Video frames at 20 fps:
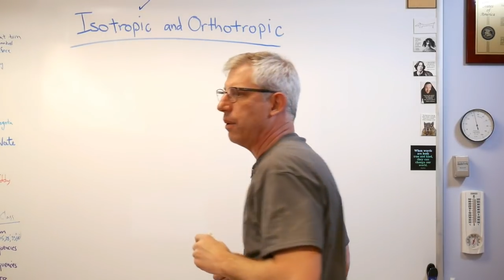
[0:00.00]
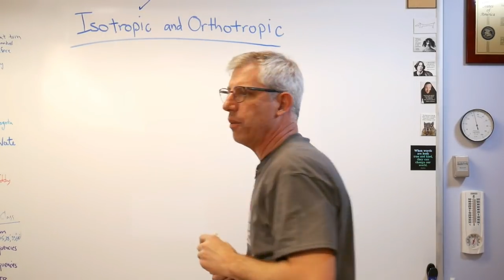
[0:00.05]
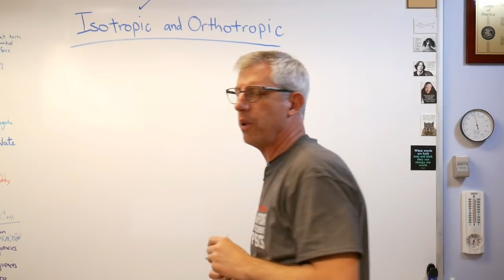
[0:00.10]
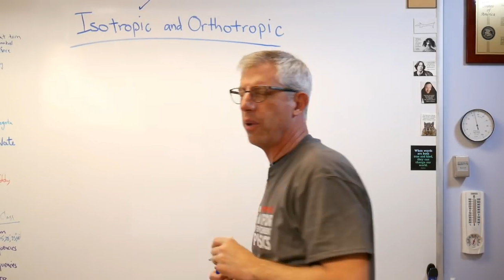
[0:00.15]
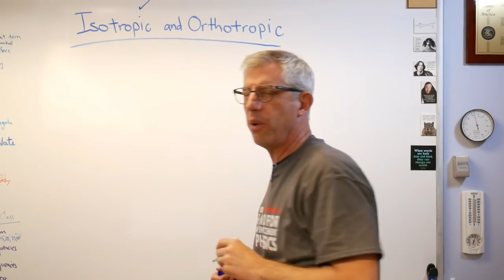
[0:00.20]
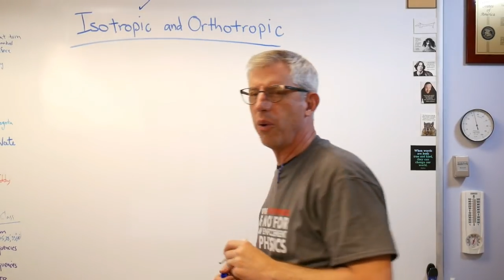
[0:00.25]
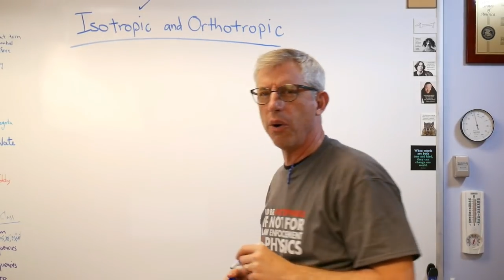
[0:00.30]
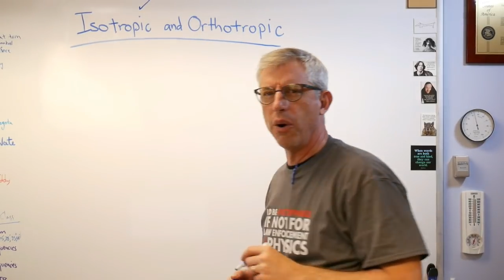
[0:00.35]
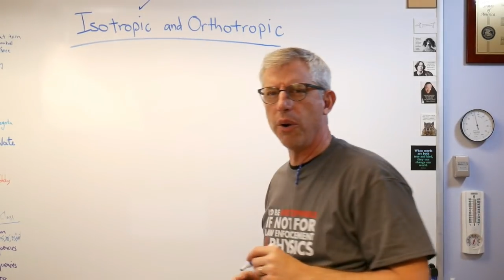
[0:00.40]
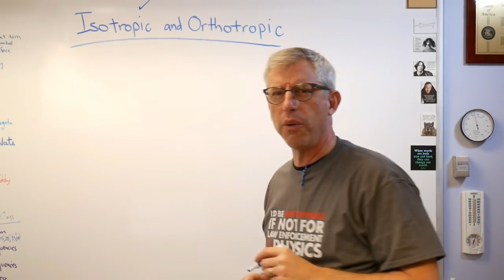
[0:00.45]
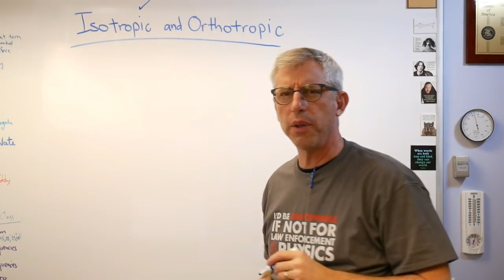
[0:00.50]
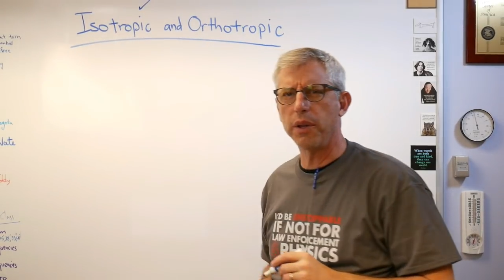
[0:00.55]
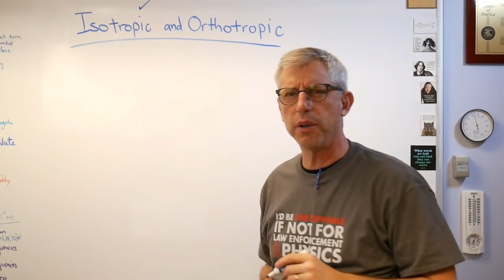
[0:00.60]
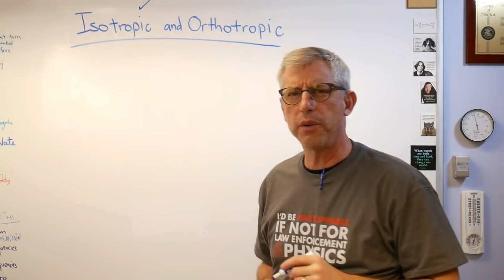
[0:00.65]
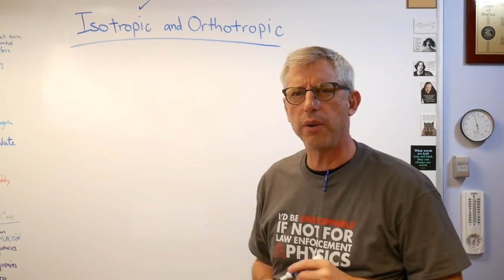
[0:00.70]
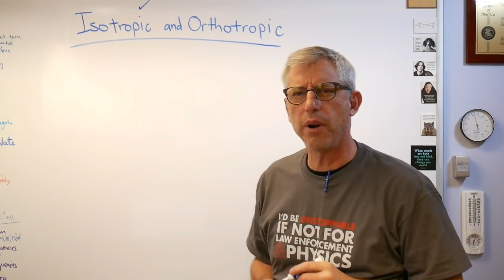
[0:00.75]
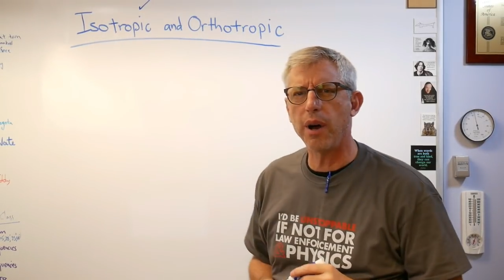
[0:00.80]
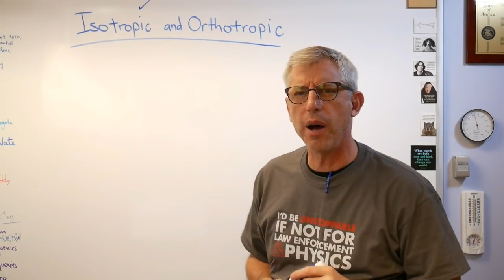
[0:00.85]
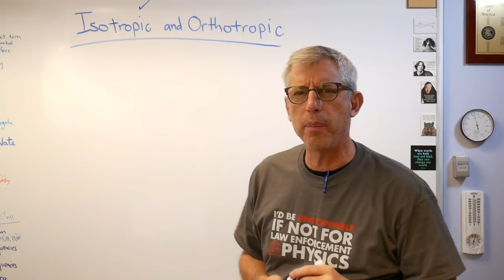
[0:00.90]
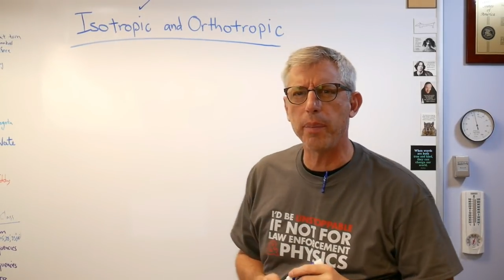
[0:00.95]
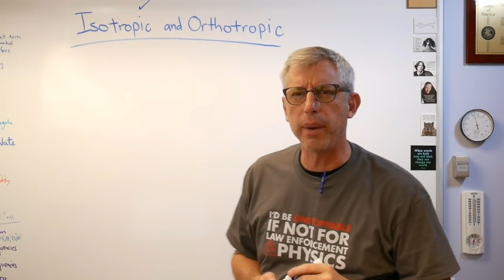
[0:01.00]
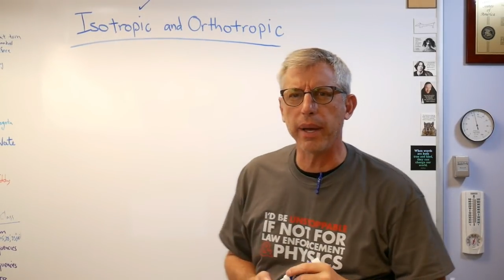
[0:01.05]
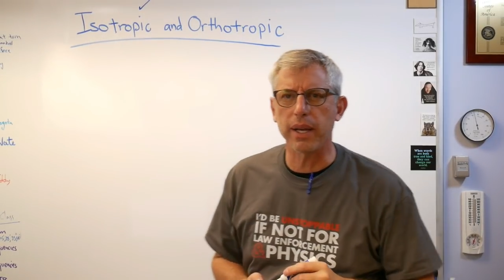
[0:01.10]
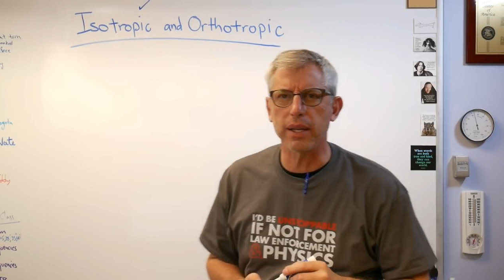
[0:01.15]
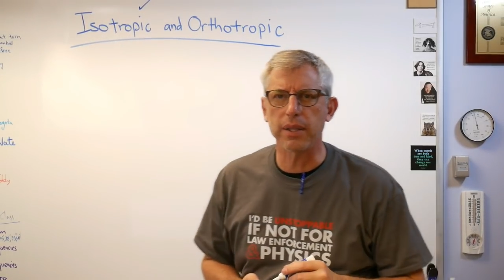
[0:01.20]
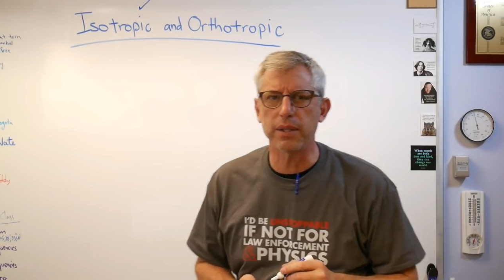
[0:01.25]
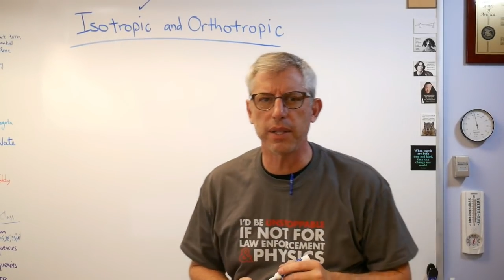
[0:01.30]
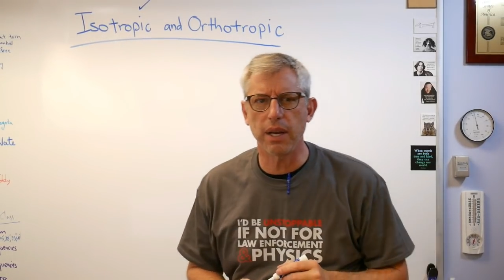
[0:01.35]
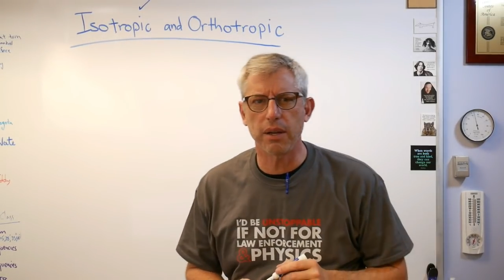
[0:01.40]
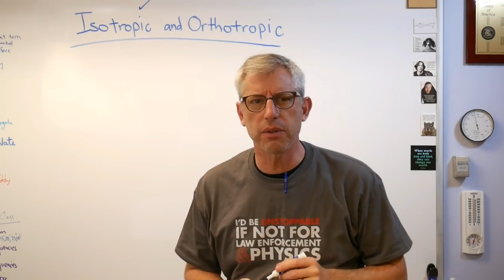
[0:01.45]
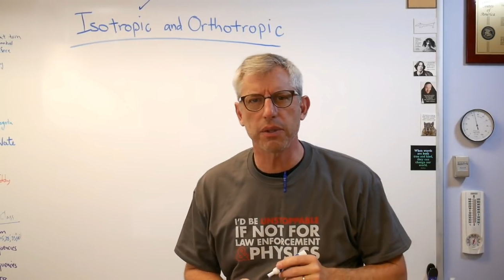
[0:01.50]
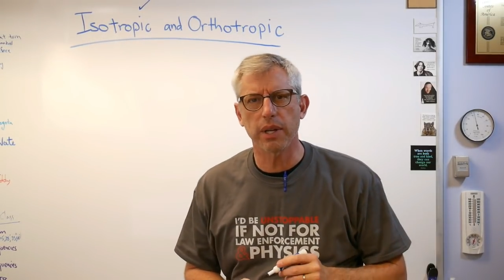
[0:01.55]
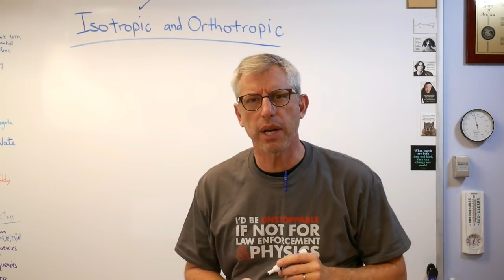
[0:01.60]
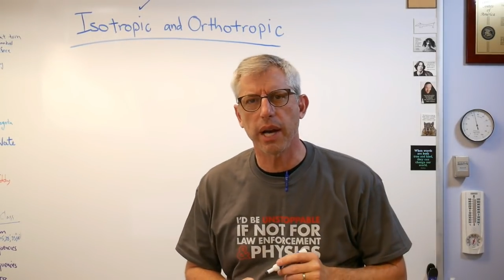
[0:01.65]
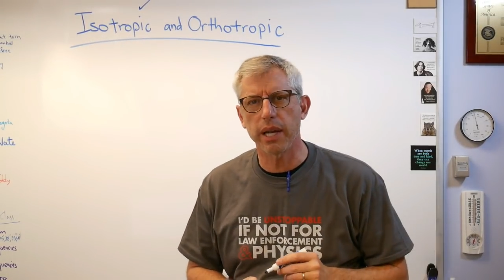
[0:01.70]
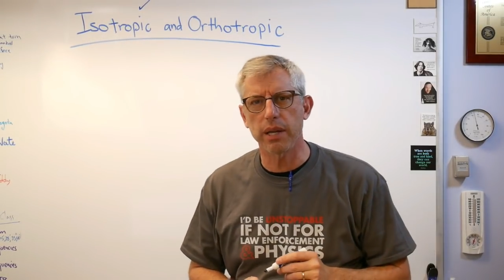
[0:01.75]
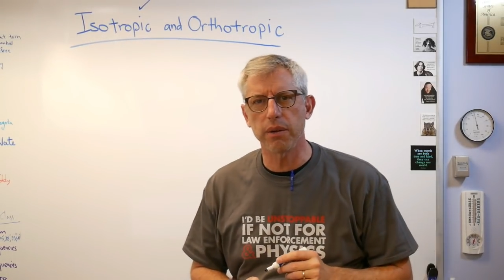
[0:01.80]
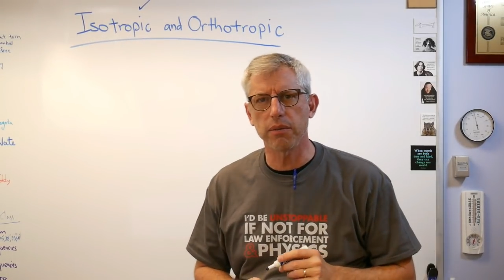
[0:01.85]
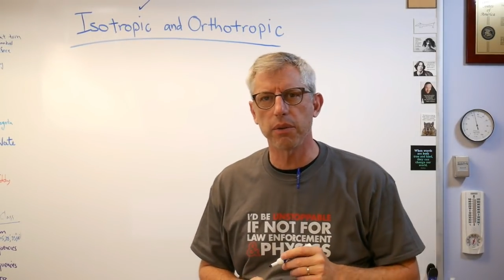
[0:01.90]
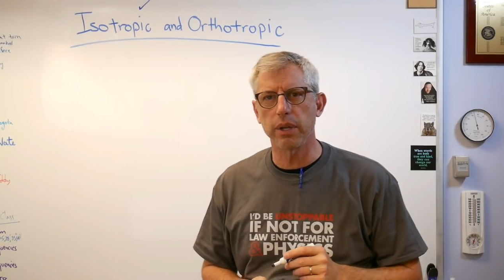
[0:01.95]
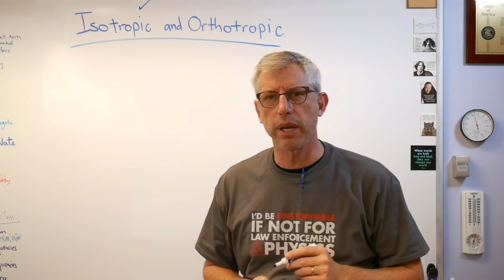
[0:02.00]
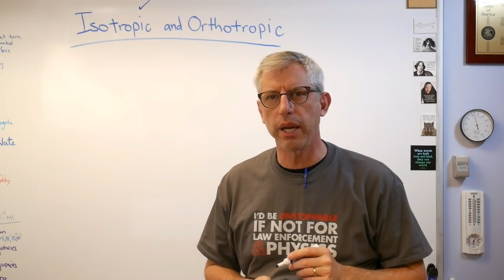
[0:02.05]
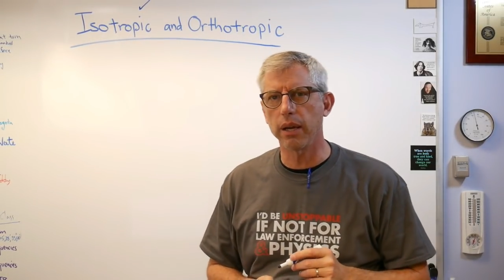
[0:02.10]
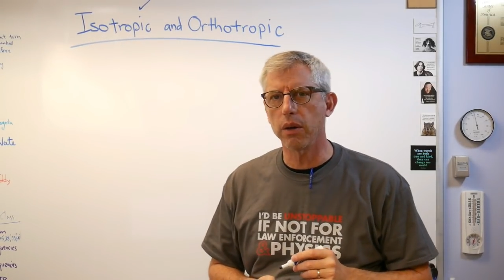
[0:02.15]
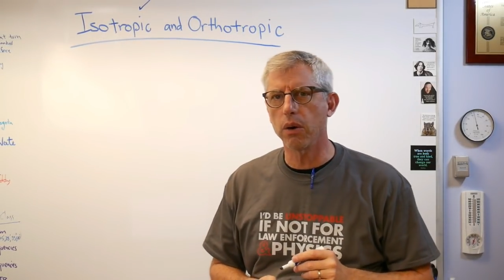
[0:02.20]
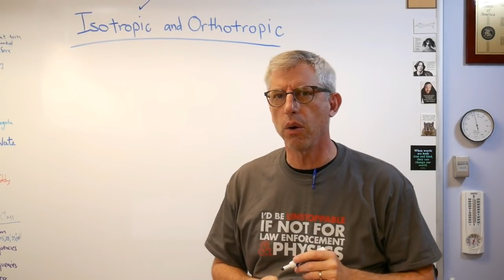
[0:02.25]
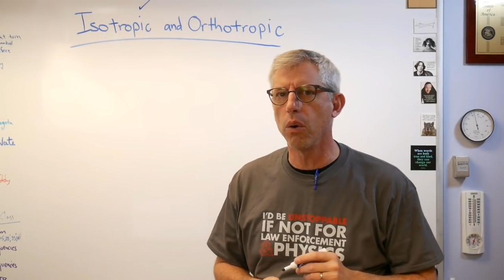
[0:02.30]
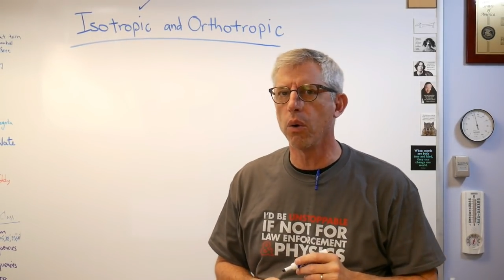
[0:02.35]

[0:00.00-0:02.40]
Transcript: Well, orthotropic, it sounds kind of like